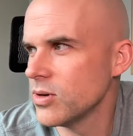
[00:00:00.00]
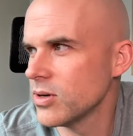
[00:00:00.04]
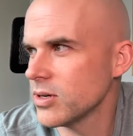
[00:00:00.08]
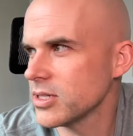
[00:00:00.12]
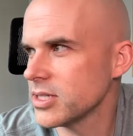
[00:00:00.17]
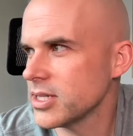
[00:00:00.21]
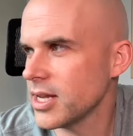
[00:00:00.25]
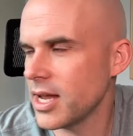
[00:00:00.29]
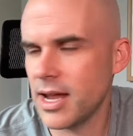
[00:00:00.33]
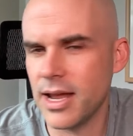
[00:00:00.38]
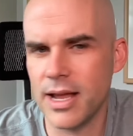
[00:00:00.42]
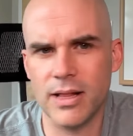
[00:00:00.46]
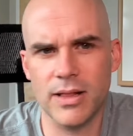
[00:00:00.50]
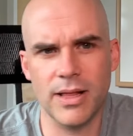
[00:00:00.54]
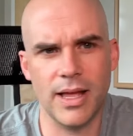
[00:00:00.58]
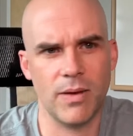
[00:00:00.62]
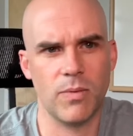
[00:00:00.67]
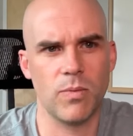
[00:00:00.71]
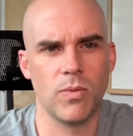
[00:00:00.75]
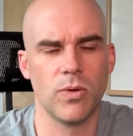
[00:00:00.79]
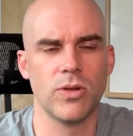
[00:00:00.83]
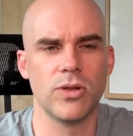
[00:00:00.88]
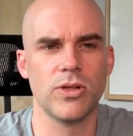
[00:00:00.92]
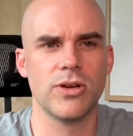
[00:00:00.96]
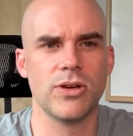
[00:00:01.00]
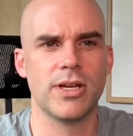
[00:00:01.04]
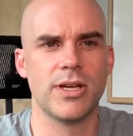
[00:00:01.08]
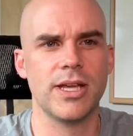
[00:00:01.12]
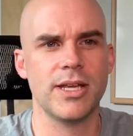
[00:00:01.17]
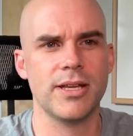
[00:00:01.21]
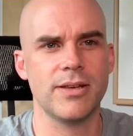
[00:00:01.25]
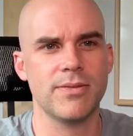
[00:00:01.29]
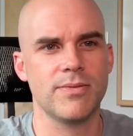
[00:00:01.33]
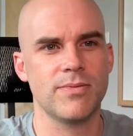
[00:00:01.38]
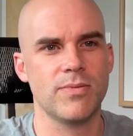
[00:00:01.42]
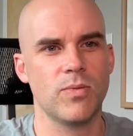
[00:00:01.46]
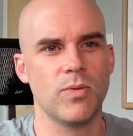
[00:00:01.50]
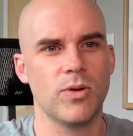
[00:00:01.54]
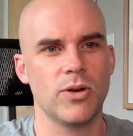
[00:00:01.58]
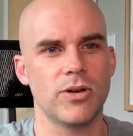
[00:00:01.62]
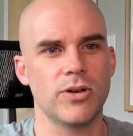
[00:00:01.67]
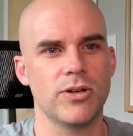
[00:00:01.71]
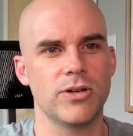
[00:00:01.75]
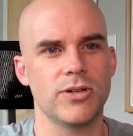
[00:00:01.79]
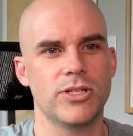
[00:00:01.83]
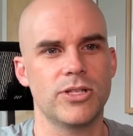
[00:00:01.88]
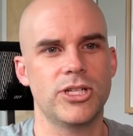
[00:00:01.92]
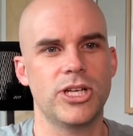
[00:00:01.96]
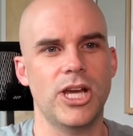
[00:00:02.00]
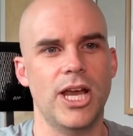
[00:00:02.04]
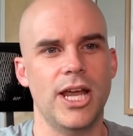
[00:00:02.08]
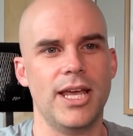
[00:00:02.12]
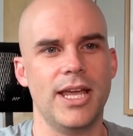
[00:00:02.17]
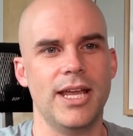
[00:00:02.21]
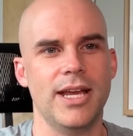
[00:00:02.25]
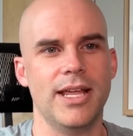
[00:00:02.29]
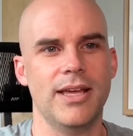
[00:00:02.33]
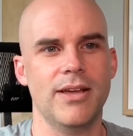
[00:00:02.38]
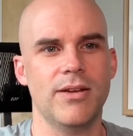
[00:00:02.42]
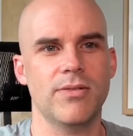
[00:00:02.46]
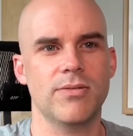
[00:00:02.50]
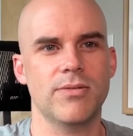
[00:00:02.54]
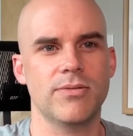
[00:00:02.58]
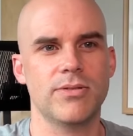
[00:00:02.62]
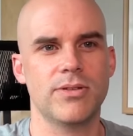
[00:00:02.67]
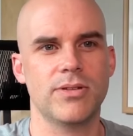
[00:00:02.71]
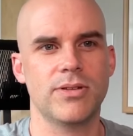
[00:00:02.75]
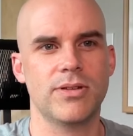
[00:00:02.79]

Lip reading: are saying like we're checking out